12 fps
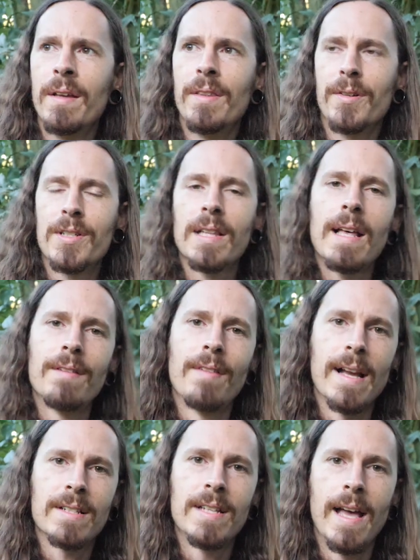there's a lot of
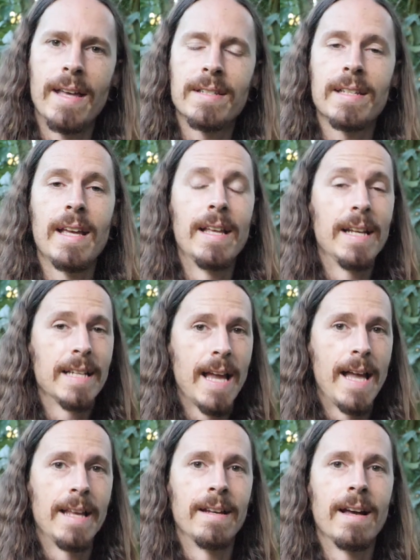excess. And
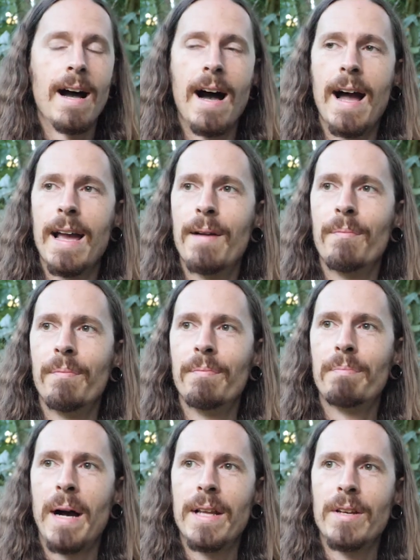again, I am
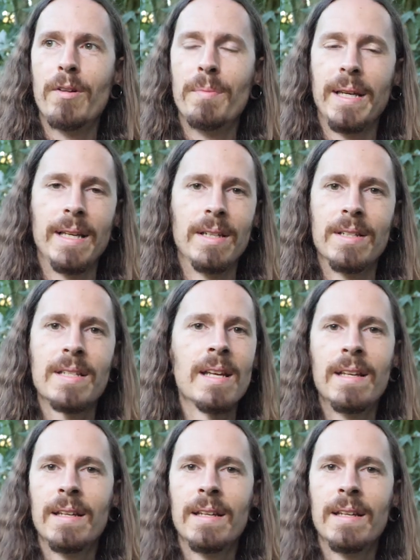by no means,